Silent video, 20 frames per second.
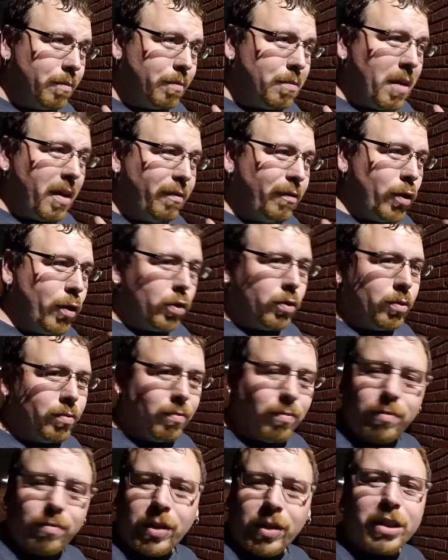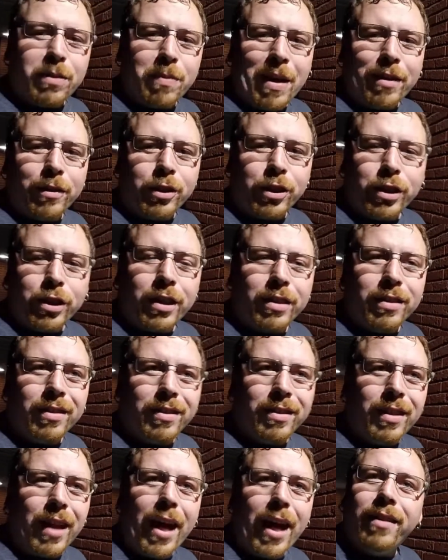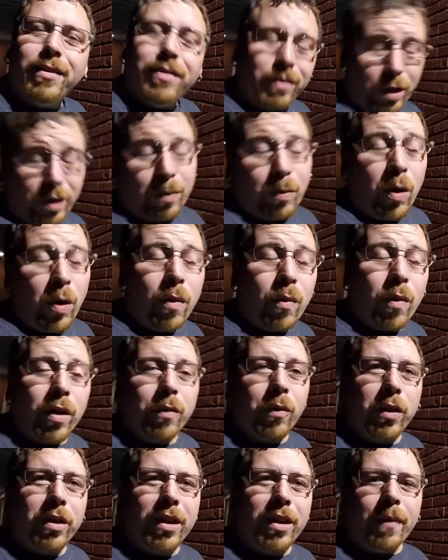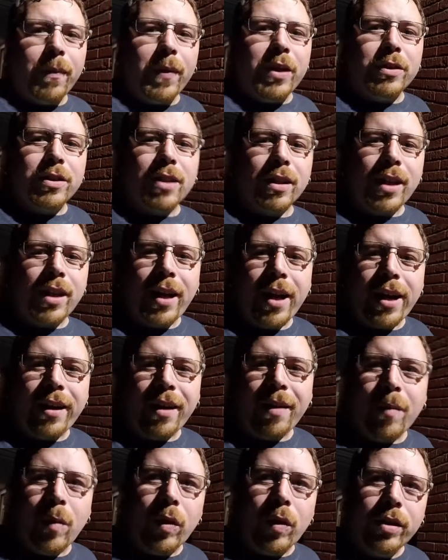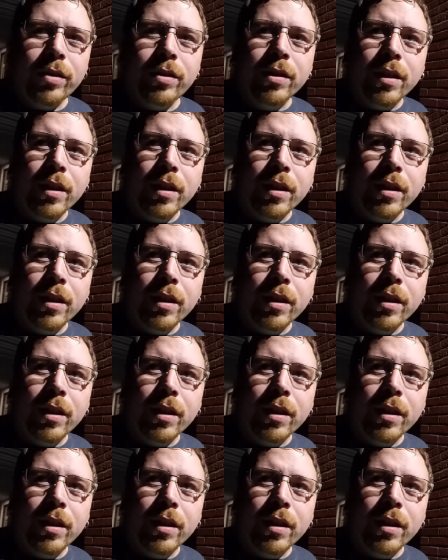My phone was about dead to the point where it wouldn't let me use the light on anymore.